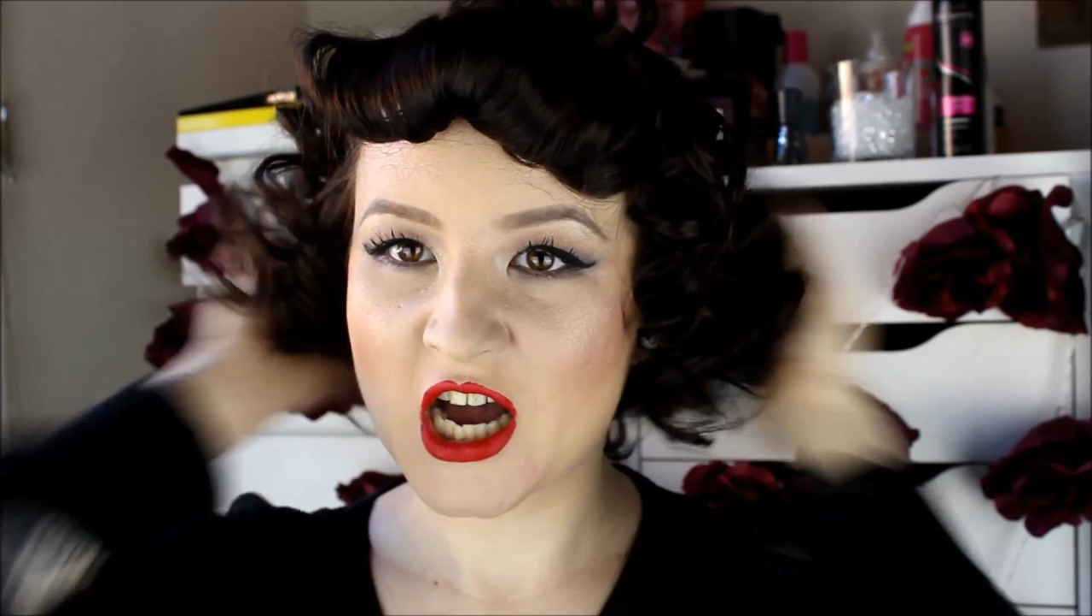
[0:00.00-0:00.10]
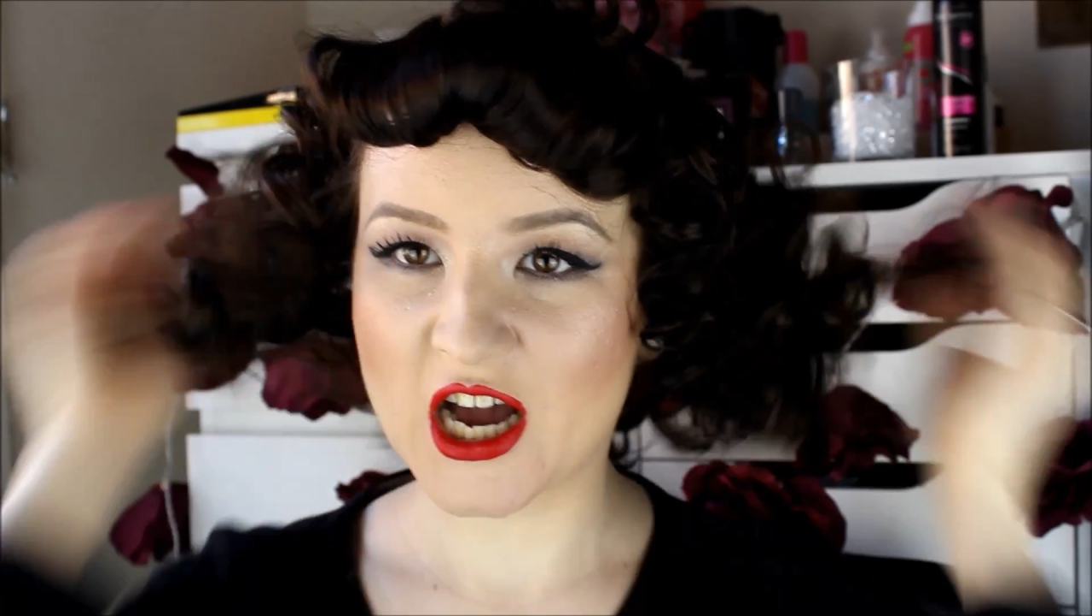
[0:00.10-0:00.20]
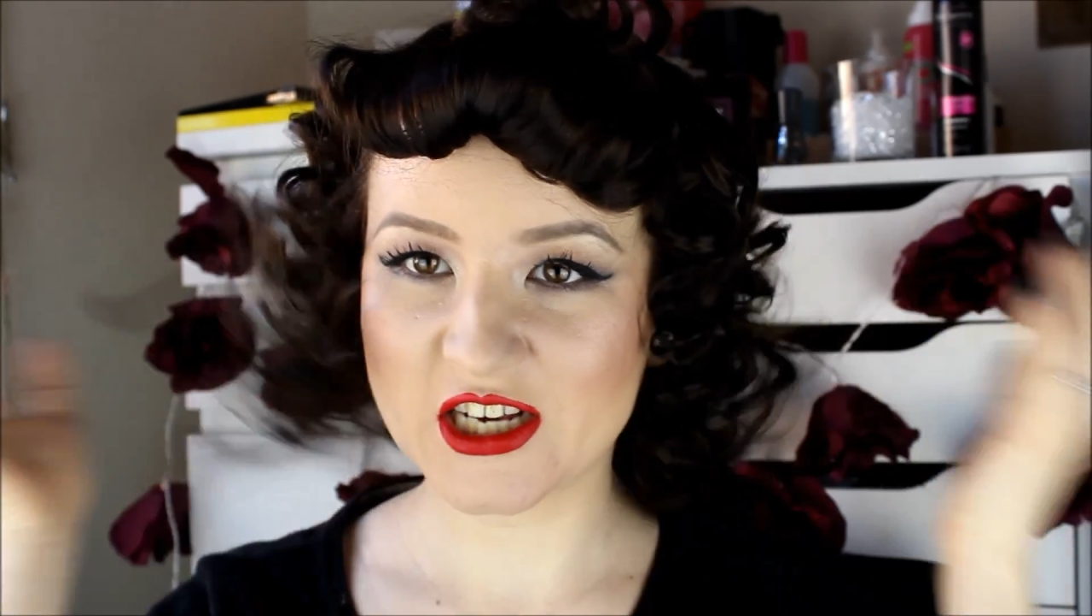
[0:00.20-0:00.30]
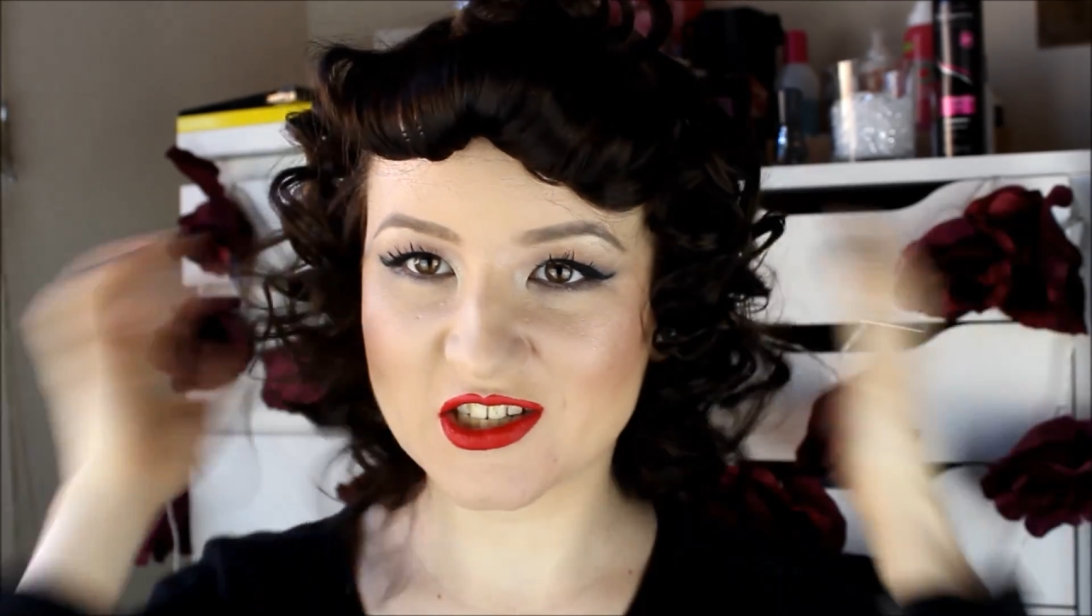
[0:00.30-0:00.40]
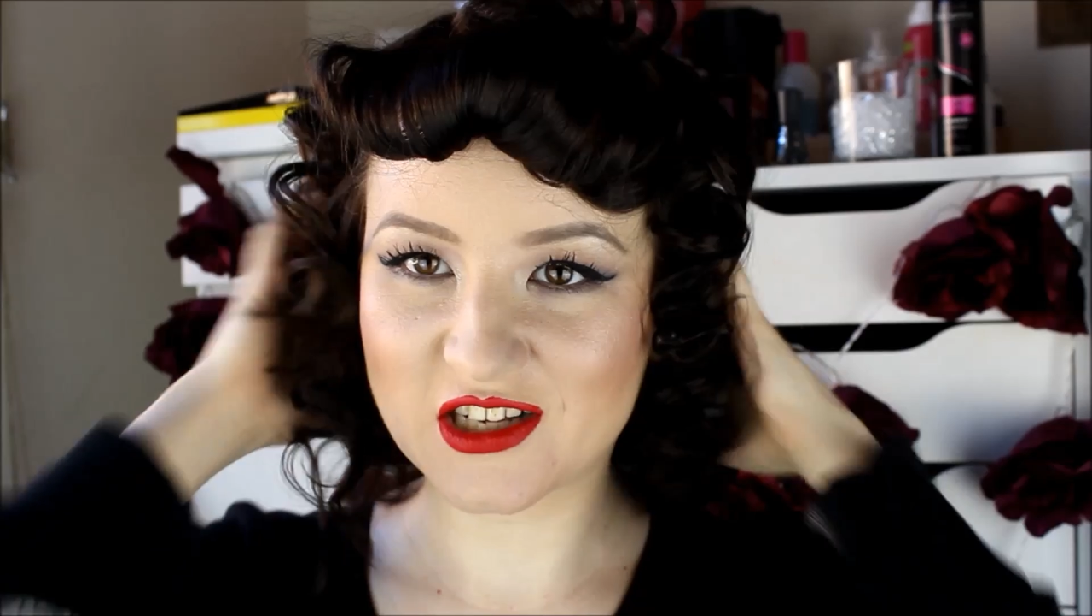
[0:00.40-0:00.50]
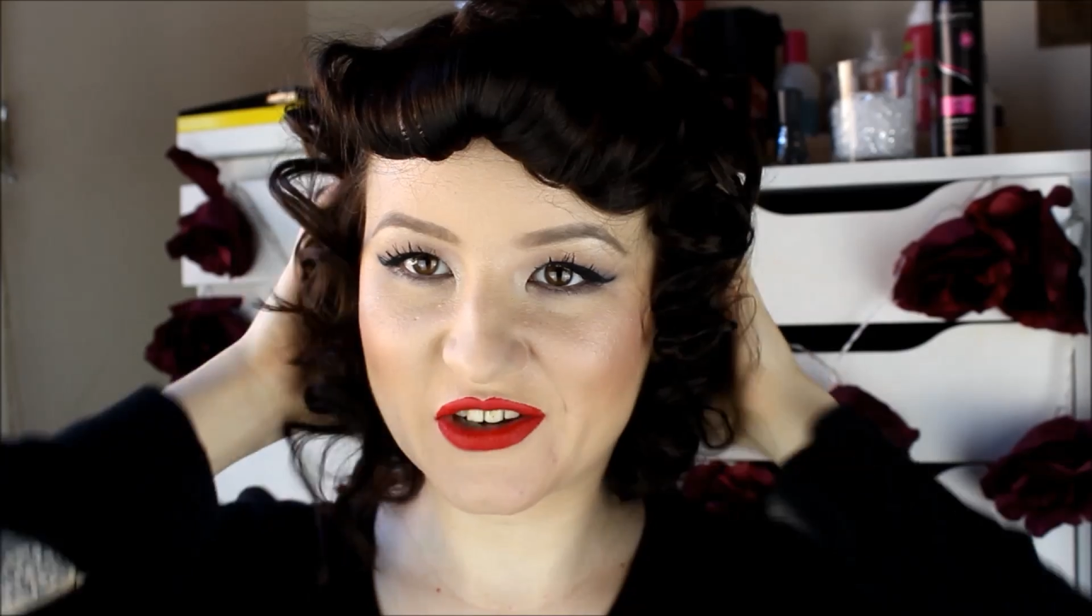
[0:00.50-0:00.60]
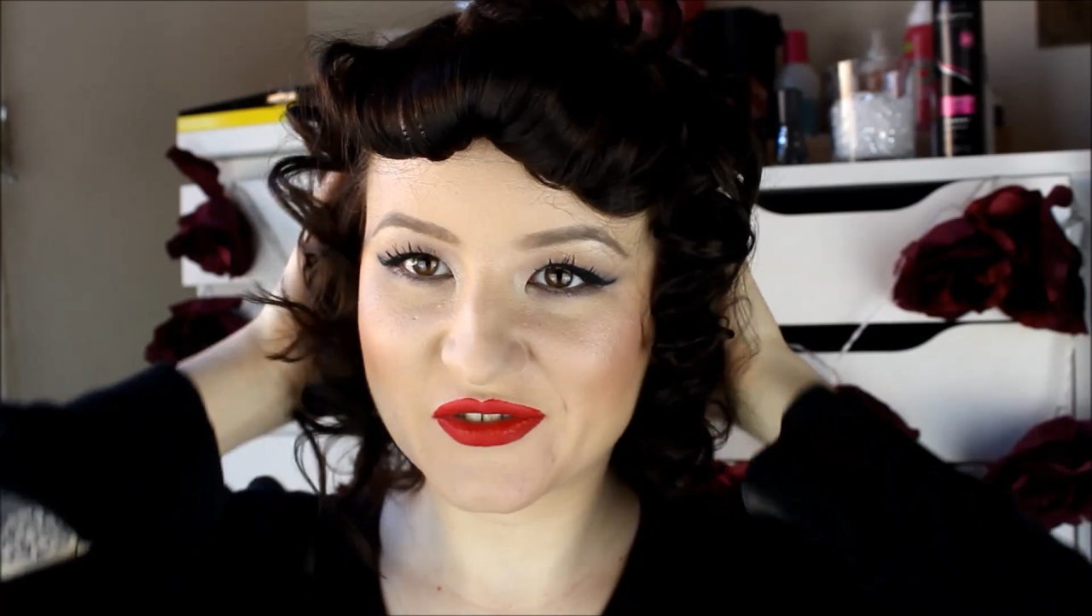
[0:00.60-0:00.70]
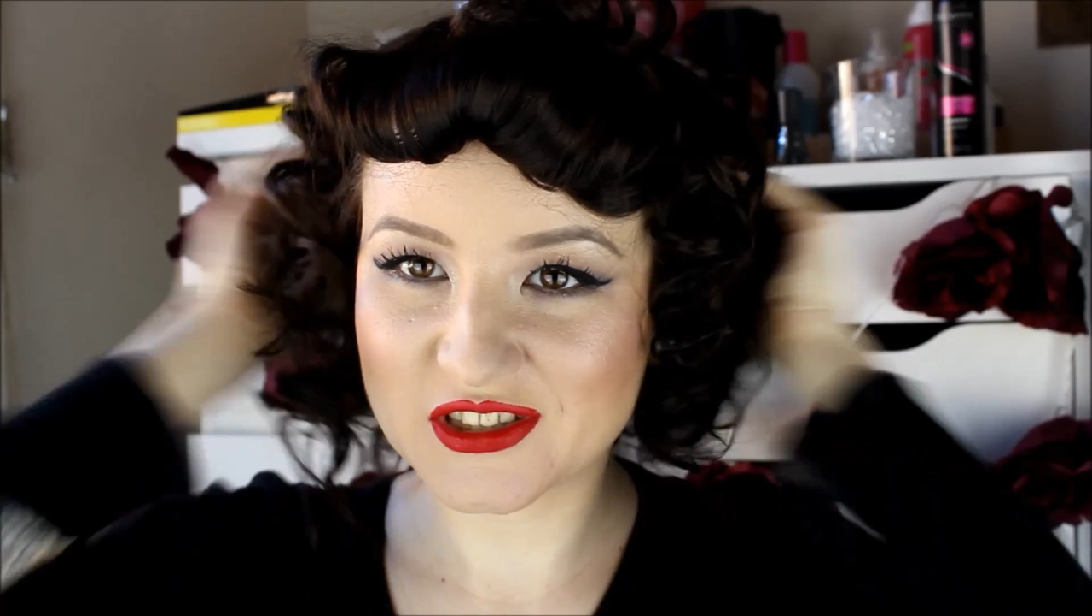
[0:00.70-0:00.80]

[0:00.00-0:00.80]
I just love